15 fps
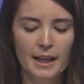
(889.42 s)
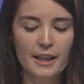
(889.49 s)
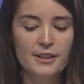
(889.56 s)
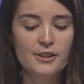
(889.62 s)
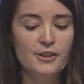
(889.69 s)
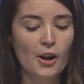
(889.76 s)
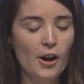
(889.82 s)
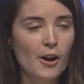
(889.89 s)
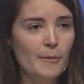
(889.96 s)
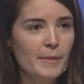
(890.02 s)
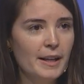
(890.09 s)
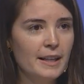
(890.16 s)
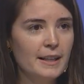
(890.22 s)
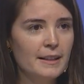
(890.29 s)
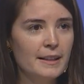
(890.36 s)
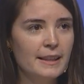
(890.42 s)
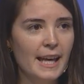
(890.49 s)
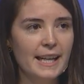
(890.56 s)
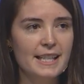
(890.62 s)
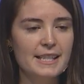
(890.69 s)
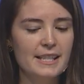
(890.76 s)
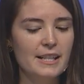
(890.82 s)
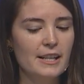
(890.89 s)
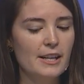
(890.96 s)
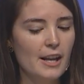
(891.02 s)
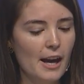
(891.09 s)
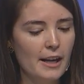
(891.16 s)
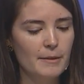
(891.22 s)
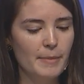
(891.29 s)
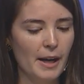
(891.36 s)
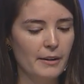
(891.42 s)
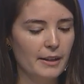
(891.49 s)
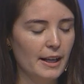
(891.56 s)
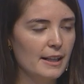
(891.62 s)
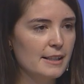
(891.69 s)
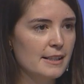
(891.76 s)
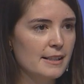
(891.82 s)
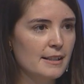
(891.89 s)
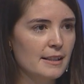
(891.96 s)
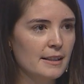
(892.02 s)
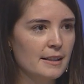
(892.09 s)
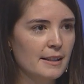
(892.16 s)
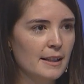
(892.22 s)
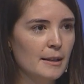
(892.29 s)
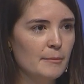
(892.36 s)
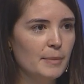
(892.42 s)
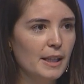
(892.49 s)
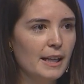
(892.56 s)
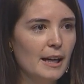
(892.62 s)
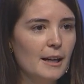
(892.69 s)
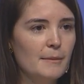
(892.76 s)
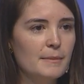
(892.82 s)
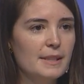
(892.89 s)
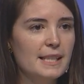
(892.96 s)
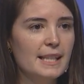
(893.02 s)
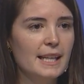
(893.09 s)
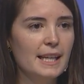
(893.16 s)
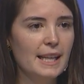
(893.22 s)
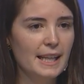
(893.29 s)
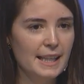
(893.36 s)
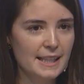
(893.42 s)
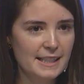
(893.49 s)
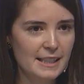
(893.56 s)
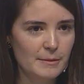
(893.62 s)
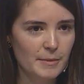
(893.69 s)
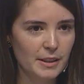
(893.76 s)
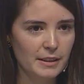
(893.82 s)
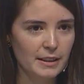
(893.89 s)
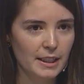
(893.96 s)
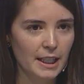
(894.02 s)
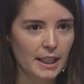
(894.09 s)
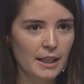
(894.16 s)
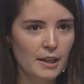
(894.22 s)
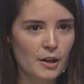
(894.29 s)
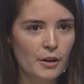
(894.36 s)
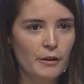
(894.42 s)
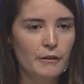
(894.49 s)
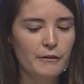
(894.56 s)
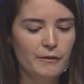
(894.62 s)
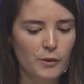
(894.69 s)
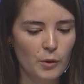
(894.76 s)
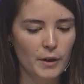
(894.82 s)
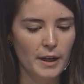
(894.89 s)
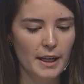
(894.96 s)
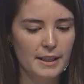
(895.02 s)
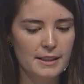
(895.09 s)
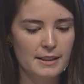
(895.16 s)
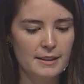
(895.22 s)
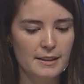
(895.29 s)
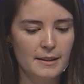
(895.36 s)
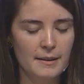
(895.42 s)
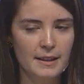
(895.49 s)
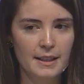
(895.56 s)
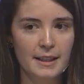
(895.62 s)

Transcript: A psalm that is not about us becomes intimately for us.